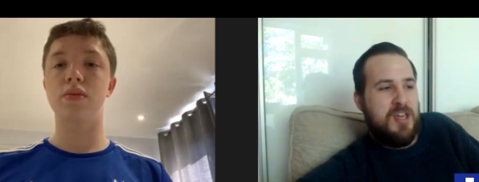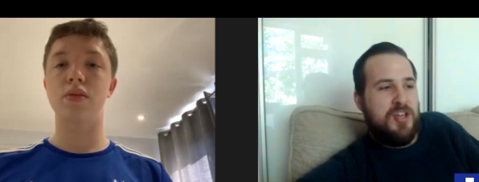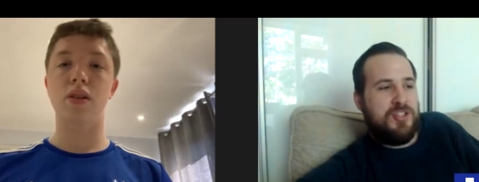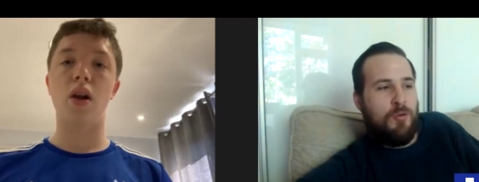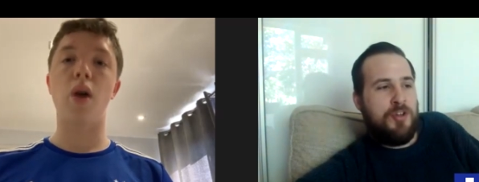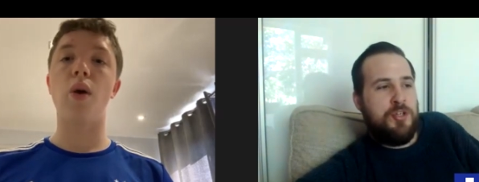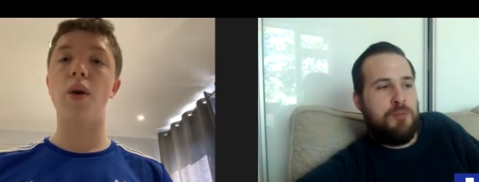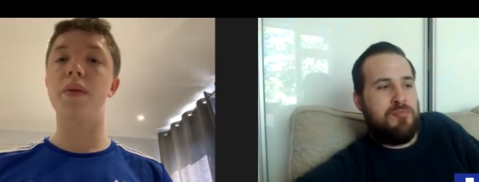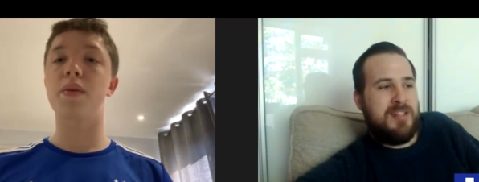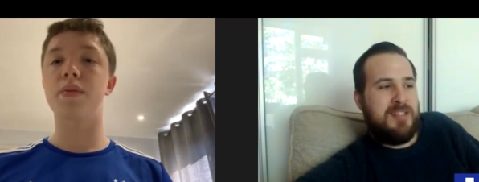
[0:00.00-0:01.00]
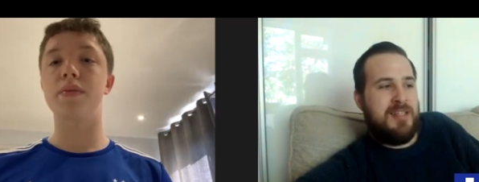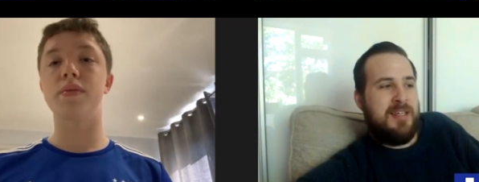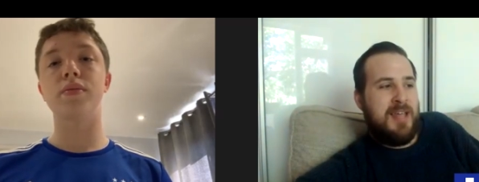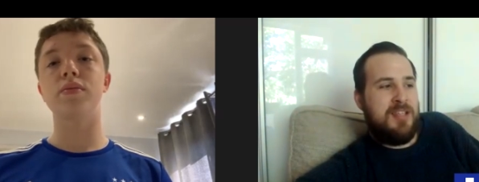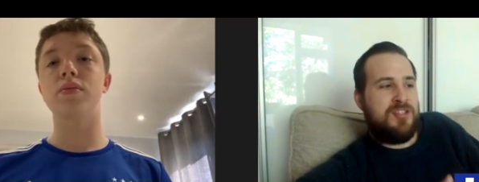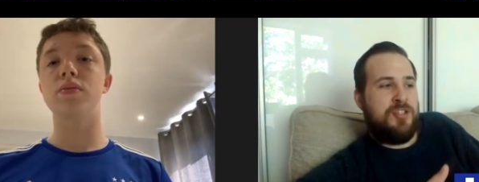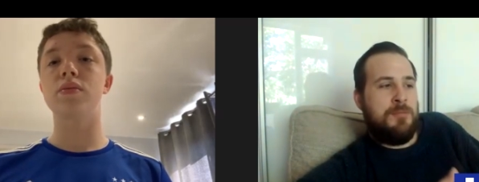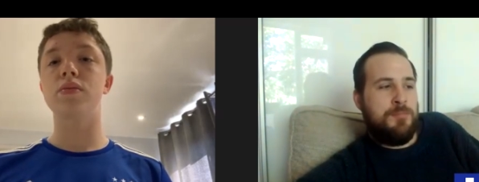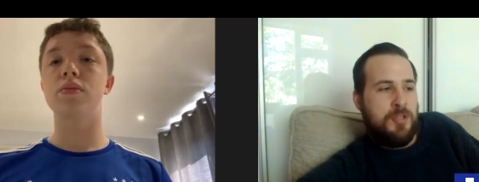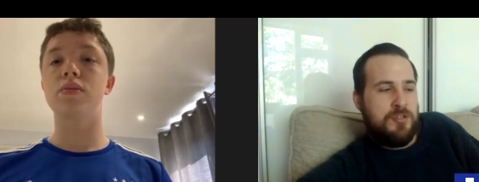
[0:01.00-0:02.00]
Speaker 1: So are you practicing against the
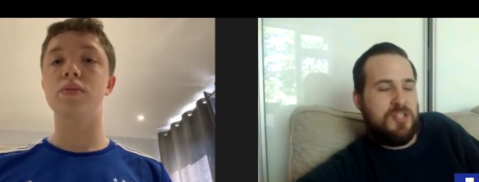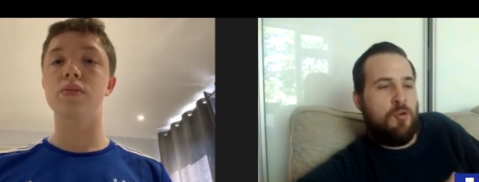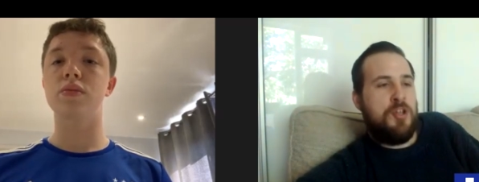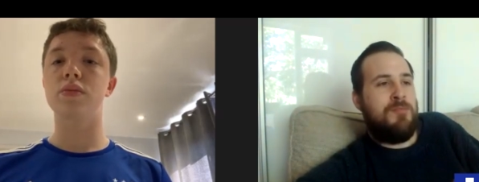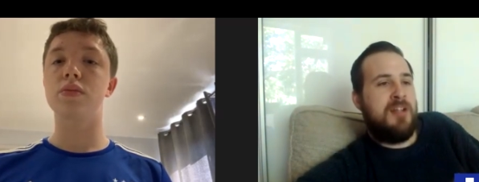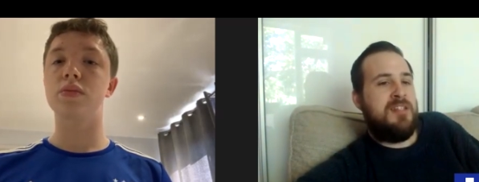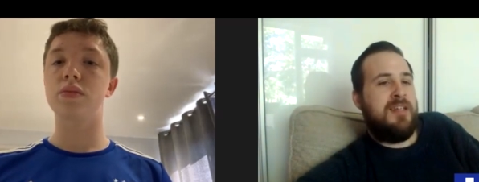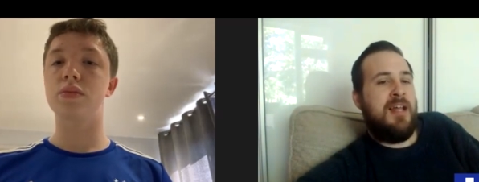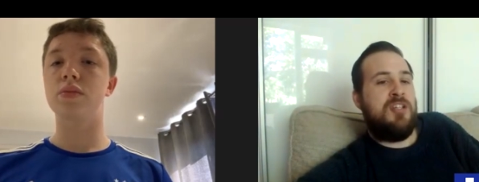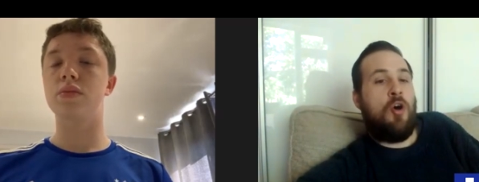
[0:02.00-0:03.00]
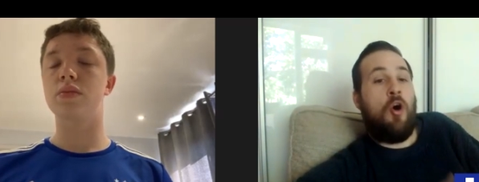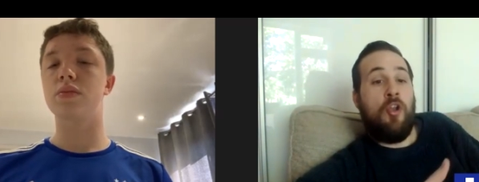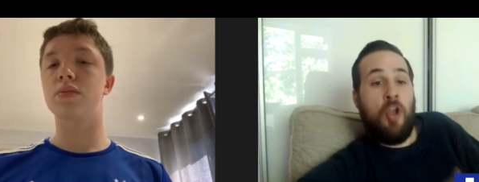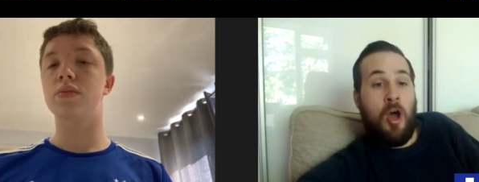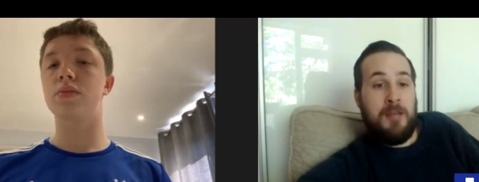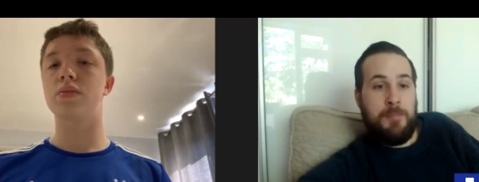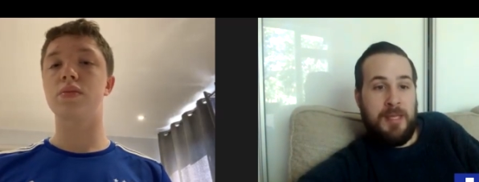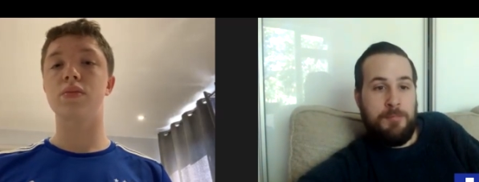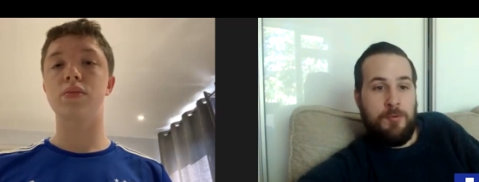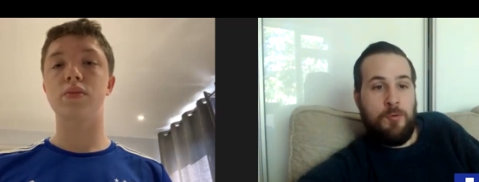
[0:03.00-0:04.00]
computer or are you practicing against online
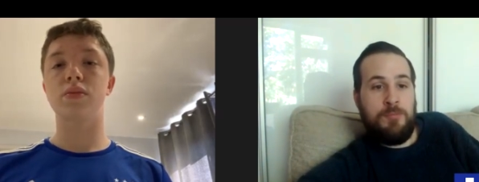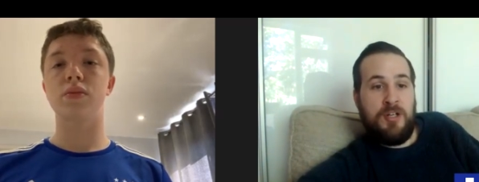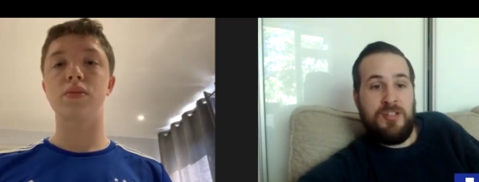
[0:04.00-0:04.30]
people because